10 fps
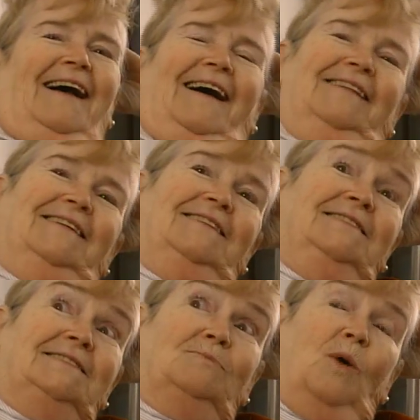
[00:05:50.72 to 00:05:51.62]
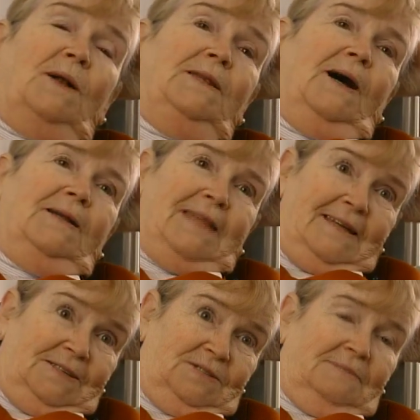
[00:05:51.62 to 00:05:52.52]
And then this one nun,
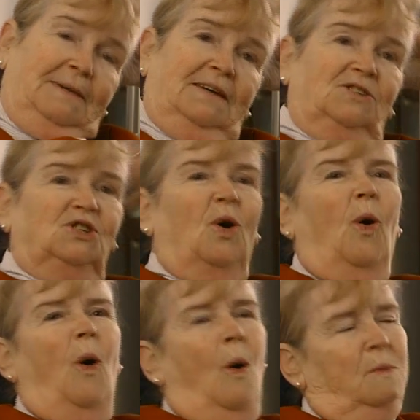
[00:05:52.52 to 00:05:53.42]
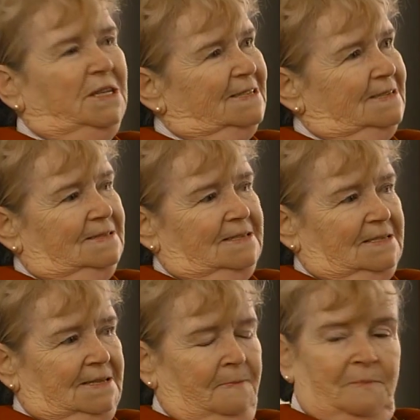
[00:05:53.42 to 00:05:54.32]
that's Stremia, she always did this.